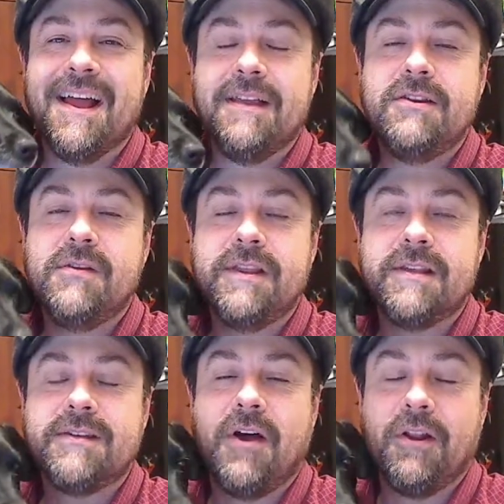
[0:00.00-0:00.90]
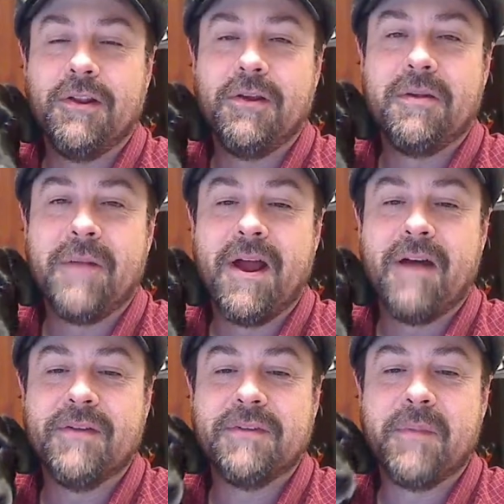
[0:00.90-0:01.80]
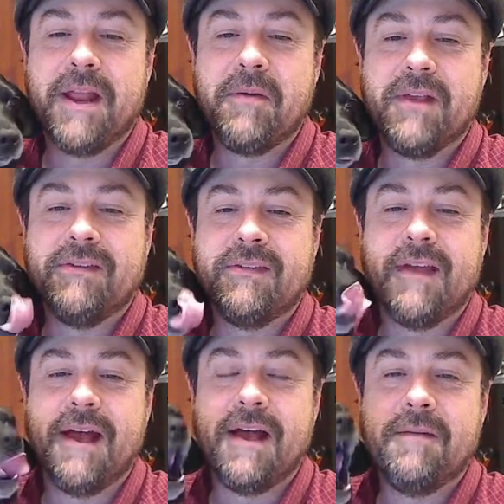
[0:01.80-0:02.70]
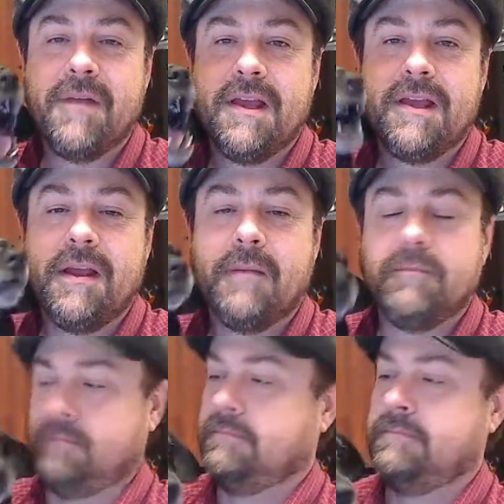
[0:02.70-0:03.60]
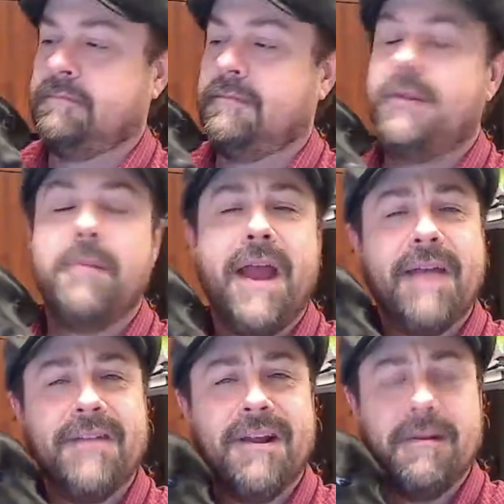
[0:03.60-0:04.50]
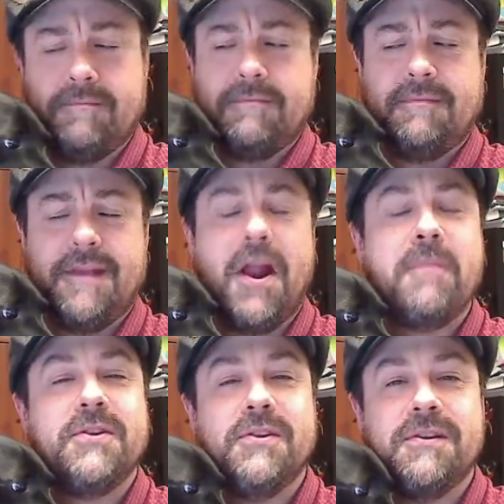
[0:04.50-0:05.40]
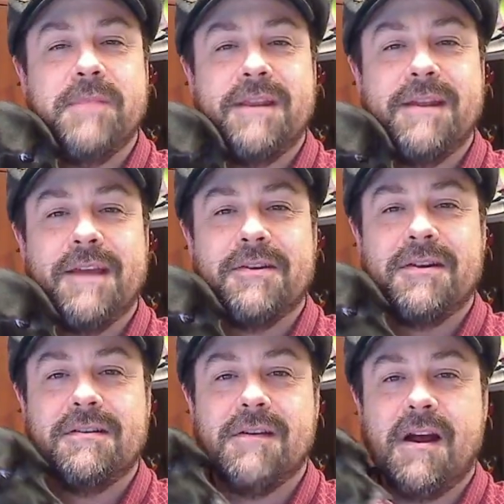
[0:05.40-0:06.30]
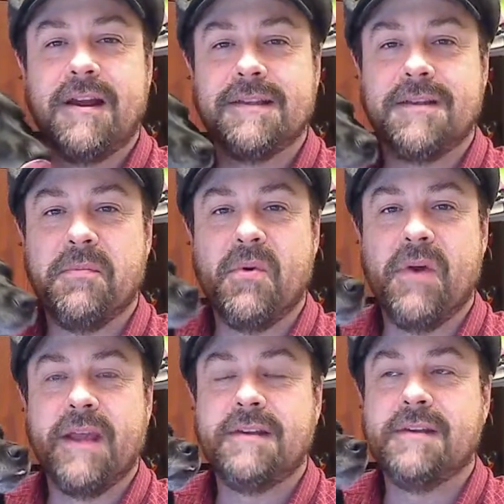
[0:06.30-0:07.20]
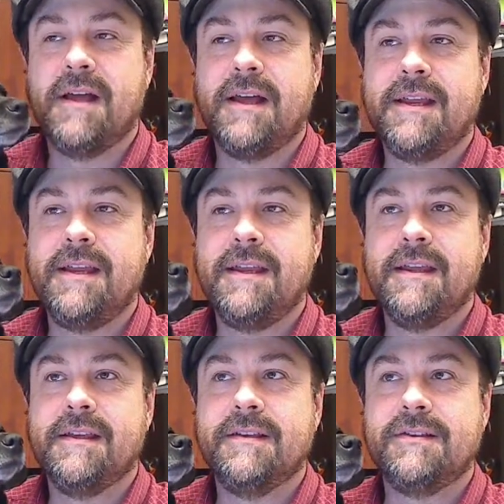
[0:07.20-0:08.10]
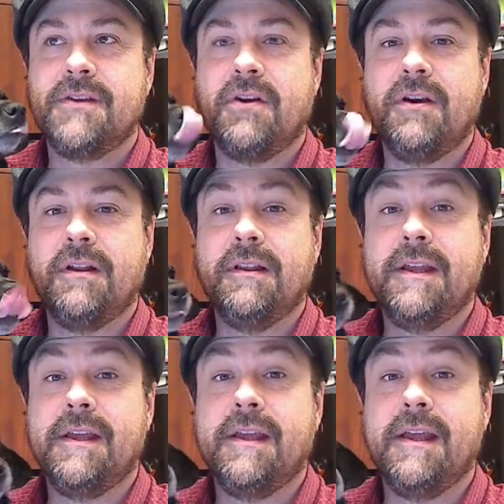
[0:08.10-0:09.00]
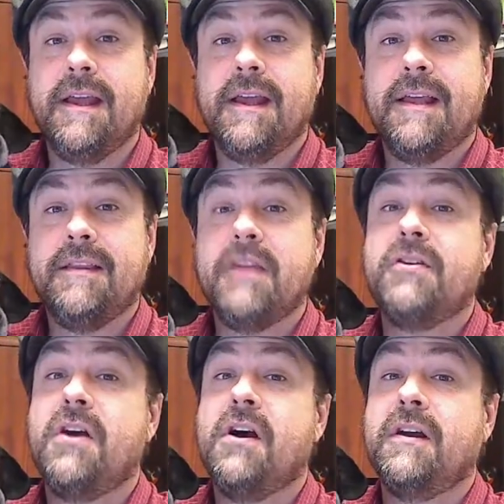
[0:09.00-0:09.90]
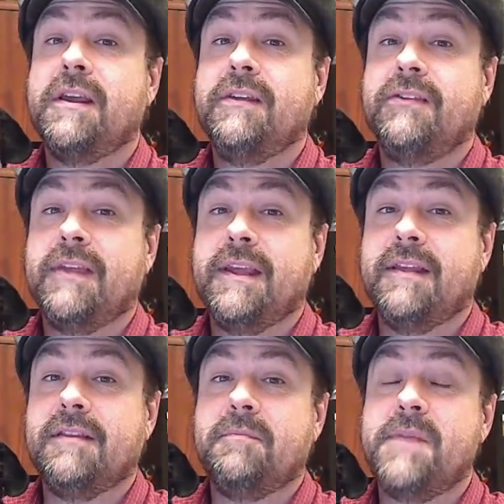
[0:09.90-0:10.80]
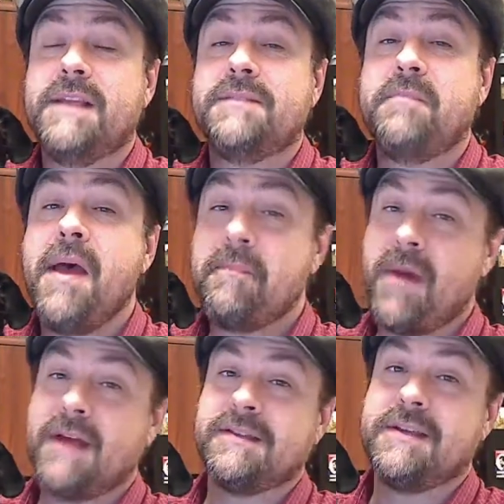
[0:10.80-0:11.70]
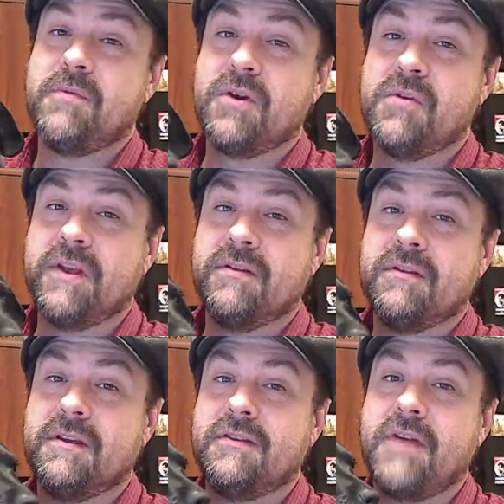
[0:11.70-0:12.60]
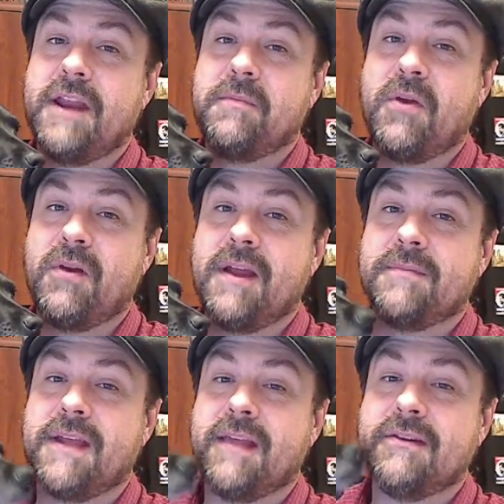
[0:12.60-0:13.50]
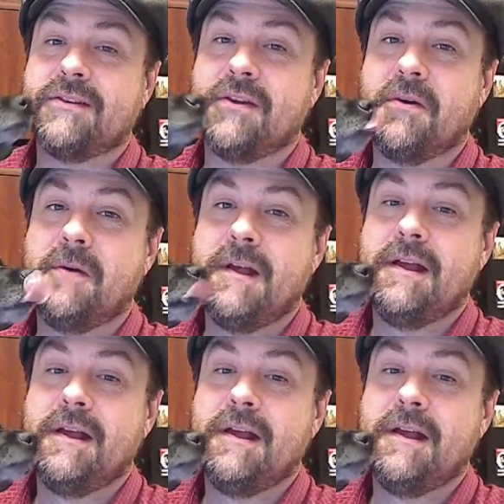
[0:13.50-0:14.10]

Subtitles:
doing this all alone in my office. But anyways, you might have an opportunity to meet the other dog at some point. He is currently, the other dog is in Pete's Pet Posse. We're going through the training program together, so